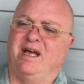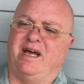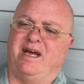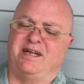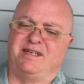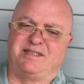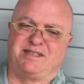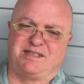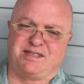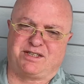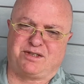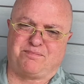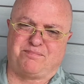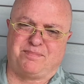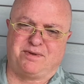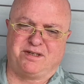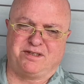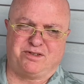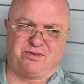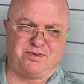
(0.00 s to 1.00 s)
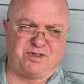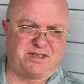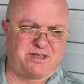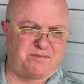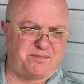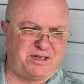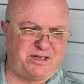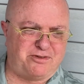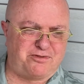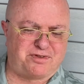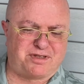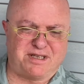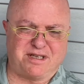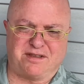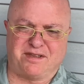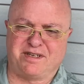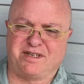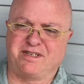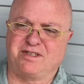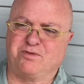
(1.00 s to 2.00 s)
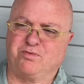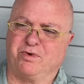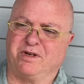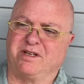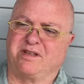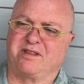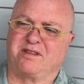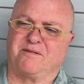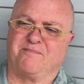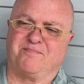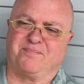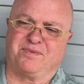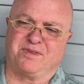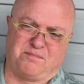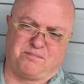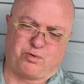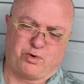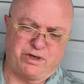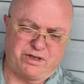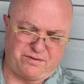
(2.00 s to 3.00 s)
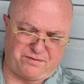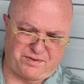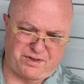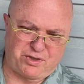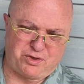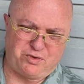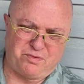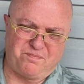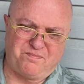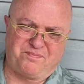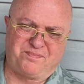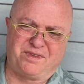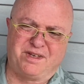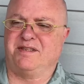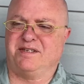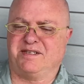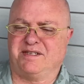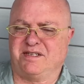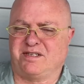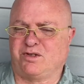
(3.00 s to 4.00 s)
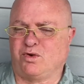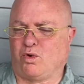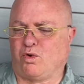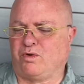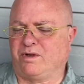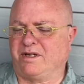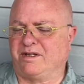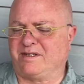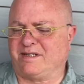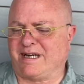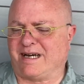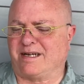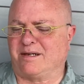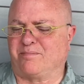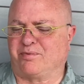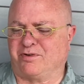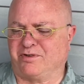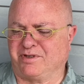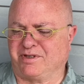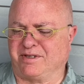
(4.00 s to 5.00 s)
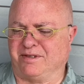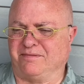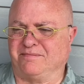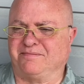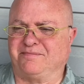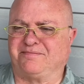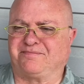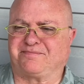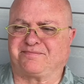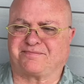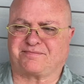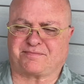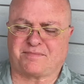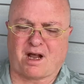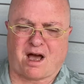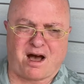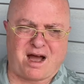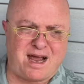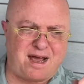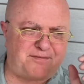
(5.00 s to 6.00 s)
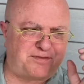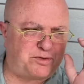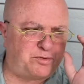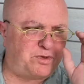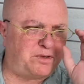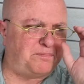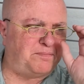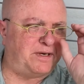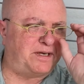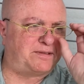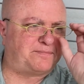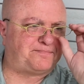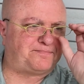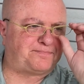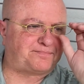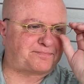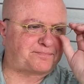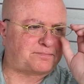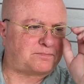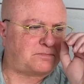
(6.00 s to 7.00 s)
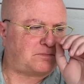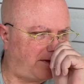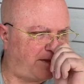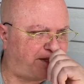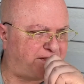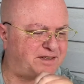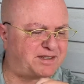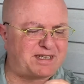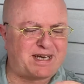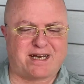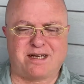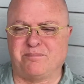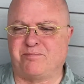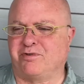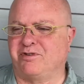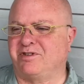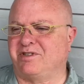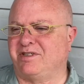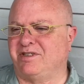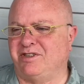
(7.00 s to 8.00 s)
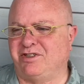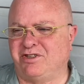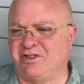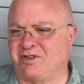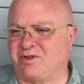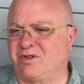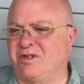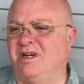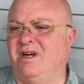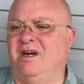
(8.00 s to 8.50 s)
and she's doing some interesting things with point of view. This is told in second person. I have to admit that the second person just